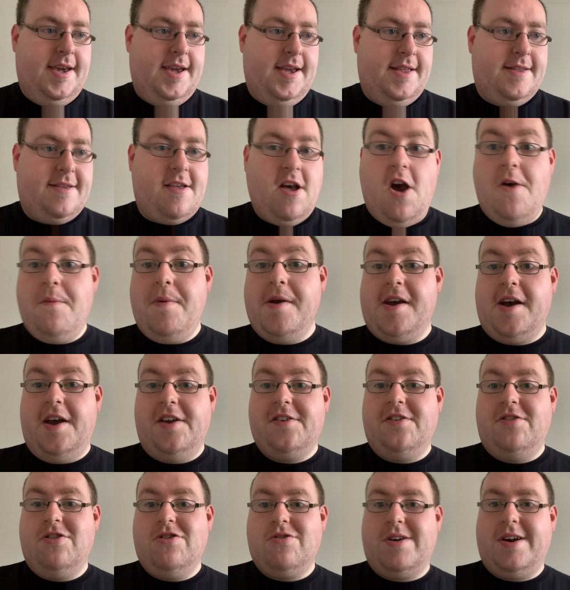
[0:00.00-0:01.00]
So I hope you
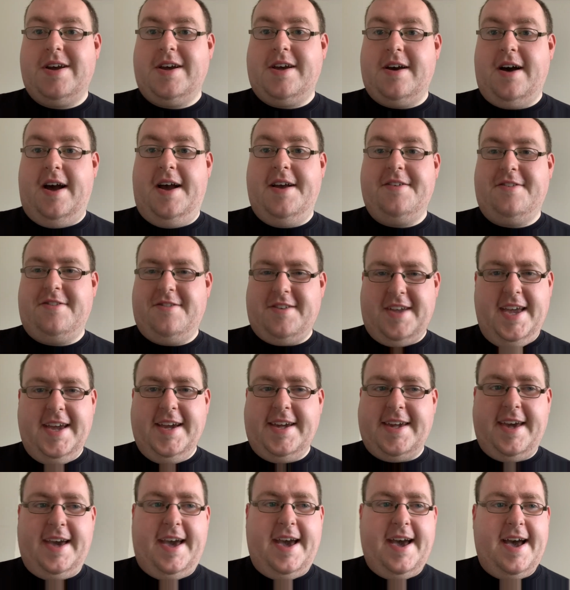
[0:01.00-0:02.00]
guys enjoy it, guys.
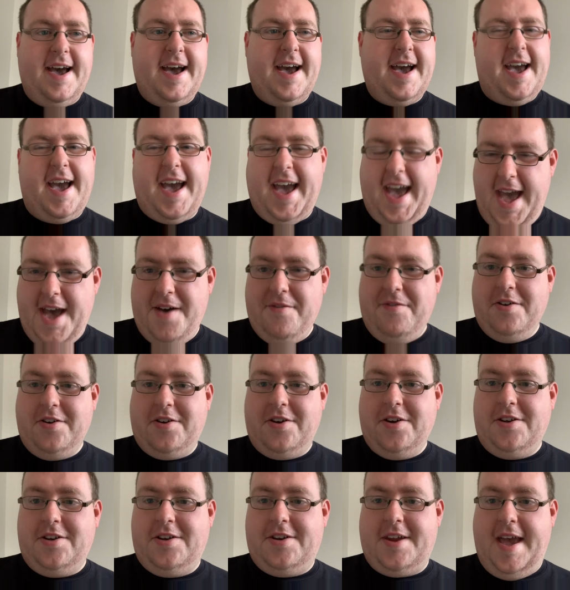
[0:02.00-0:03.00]
Take care. Have a
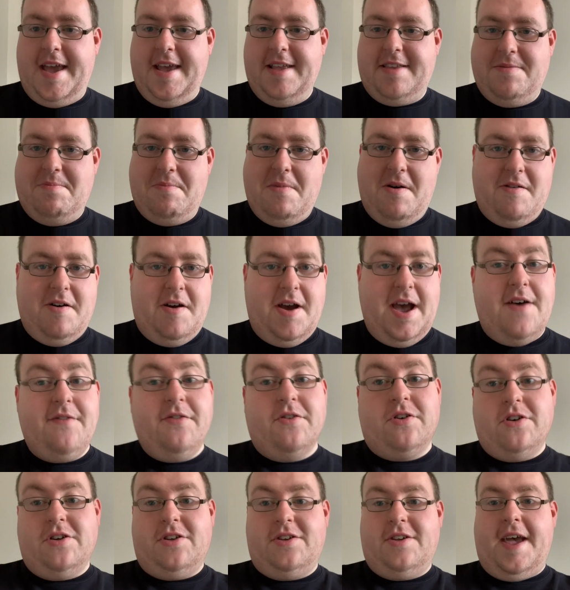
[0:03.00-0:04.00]
good day tomorrow. Have
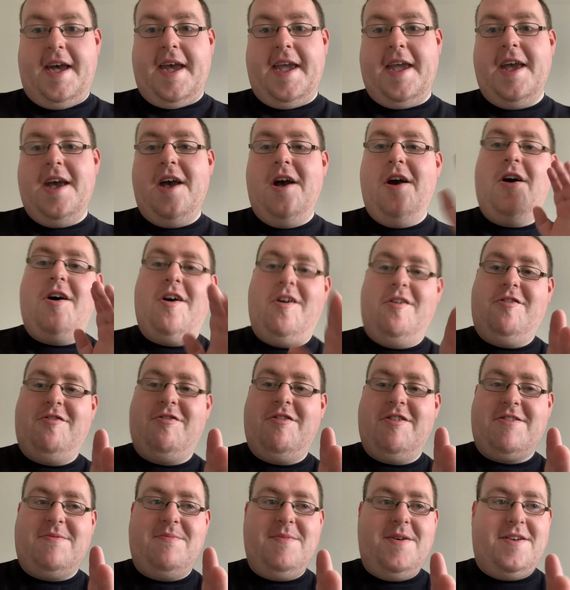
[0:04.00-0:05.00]
a good day on
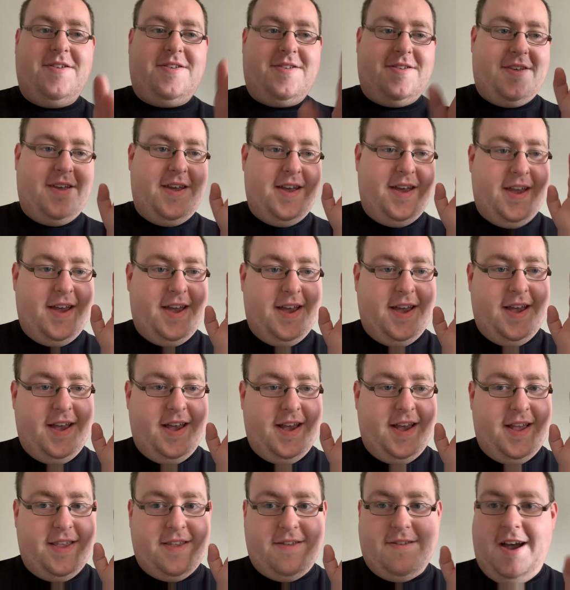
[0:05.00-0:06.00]
Christmas.
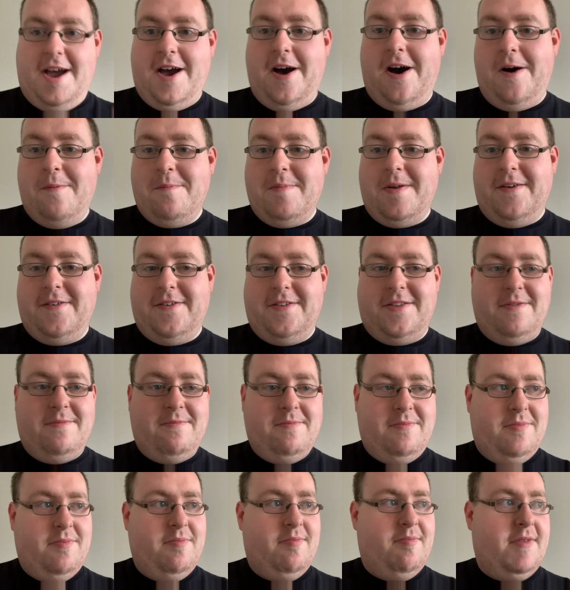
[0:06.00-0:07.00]
So I'll upload
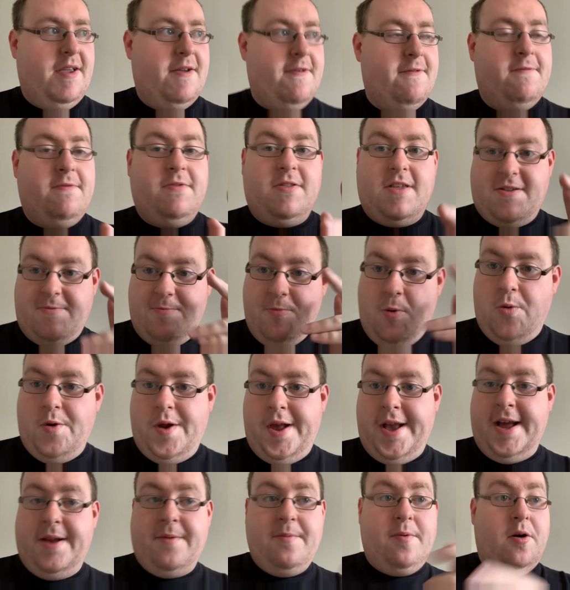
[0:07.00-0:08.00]
this
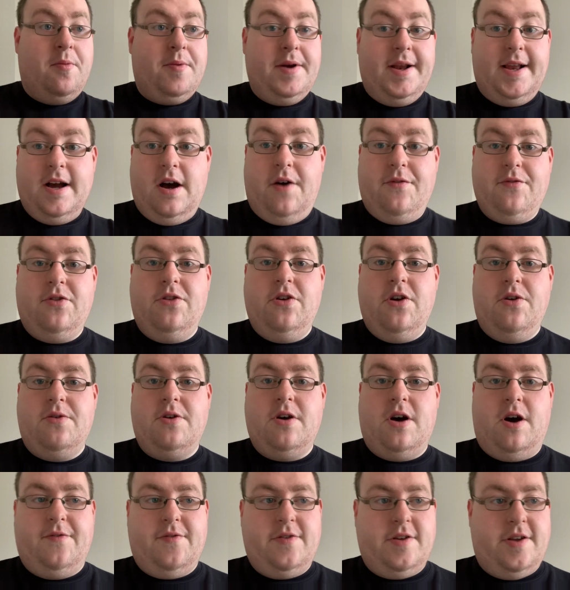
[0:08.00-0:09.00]
morning and probably the
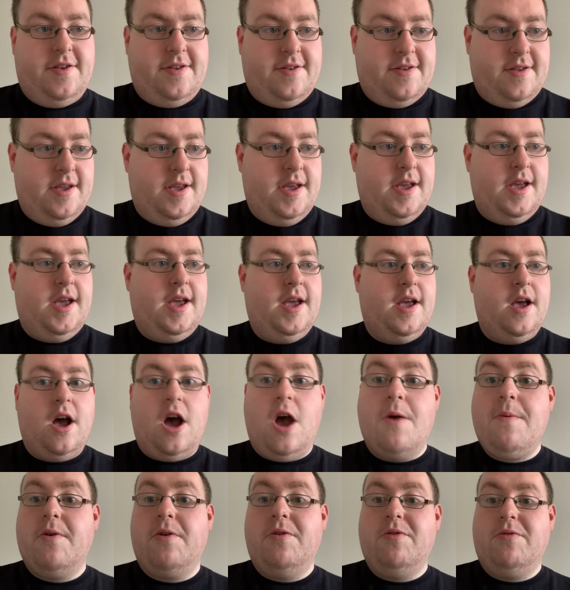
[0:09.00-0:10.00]
afternoon after this.
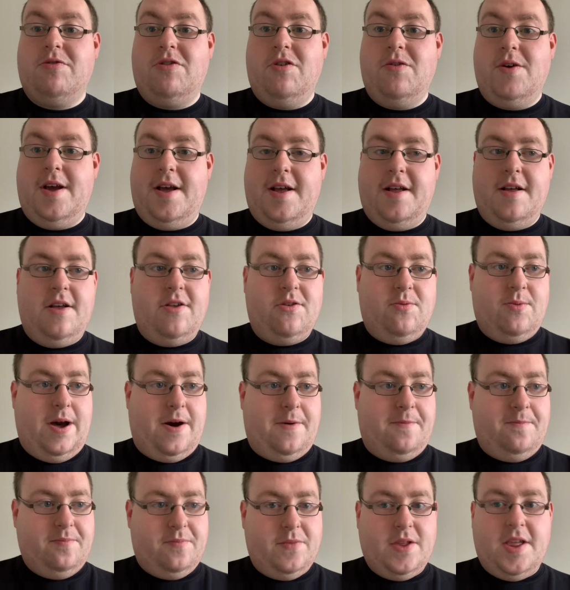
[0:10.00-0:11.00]
Hope you'll do it as
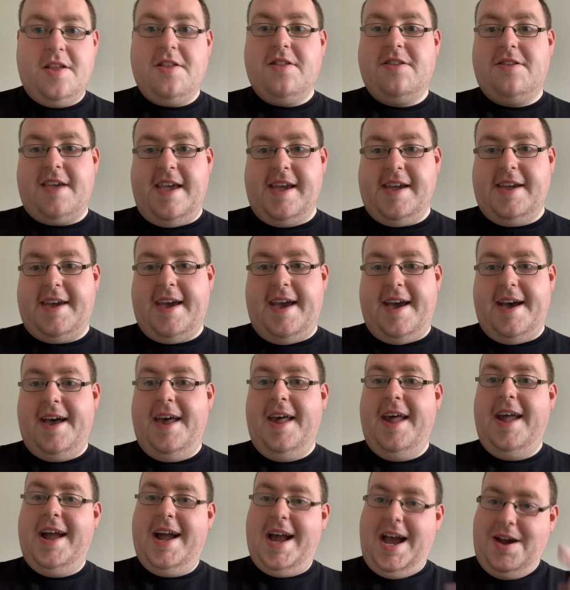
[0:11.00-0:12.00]
well. Take
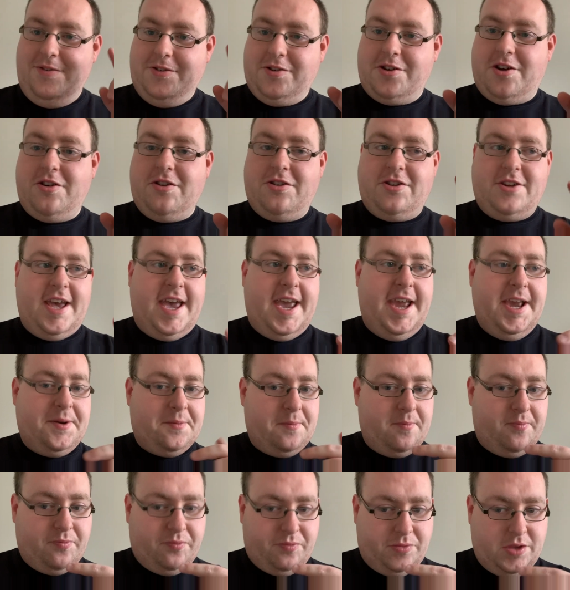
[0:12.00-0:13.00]
care. Have a good
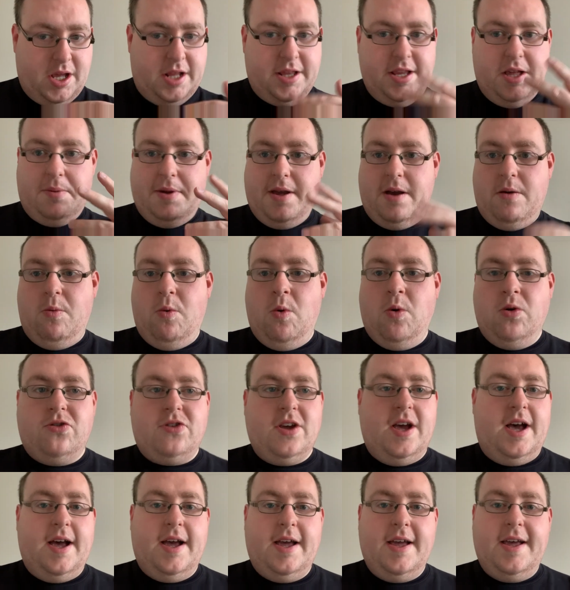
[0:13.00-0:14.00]
day. A little bit of
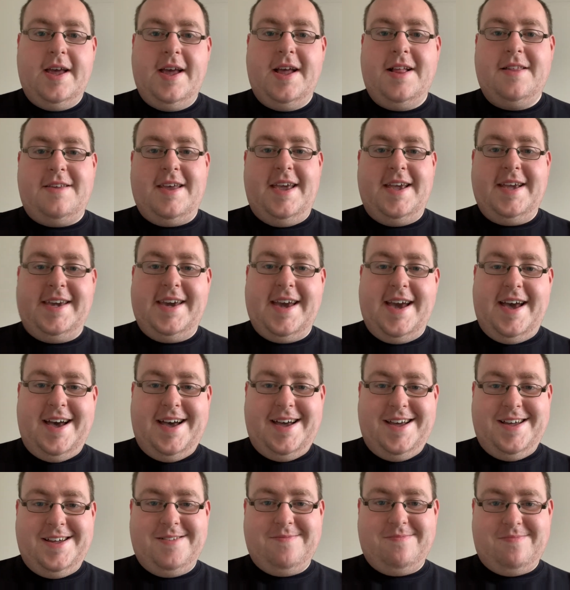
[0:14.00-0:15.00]
water. Take care.